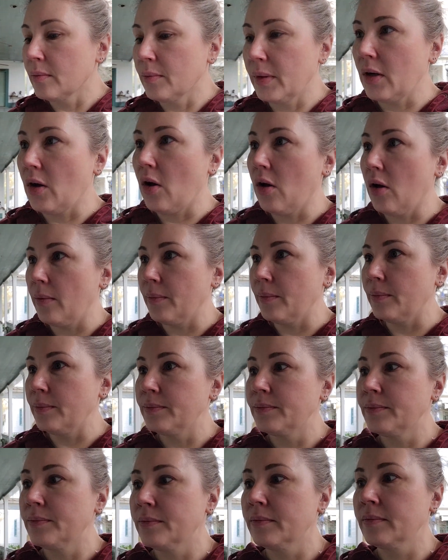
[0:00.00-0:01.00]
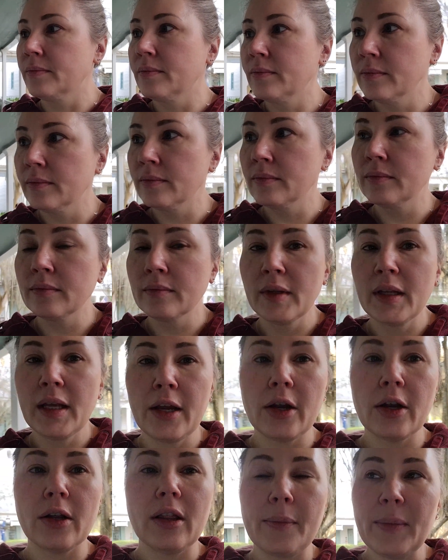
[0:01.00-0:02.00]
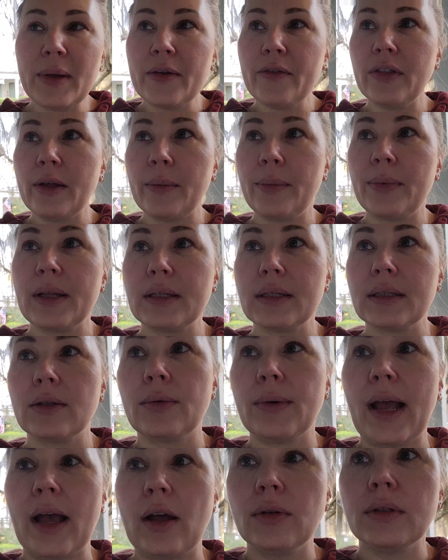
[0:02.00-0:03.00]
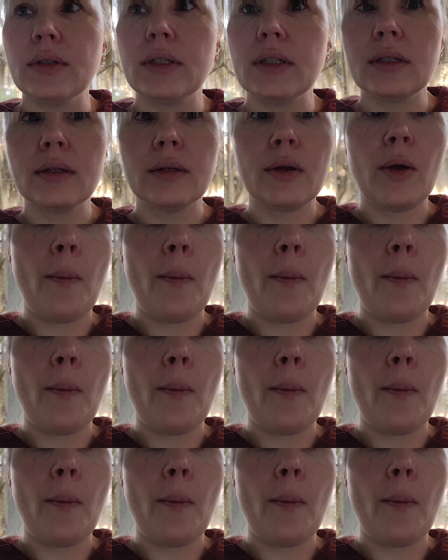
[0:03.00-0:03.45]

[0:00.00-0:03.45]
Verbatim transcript: But um here, let me flip this around.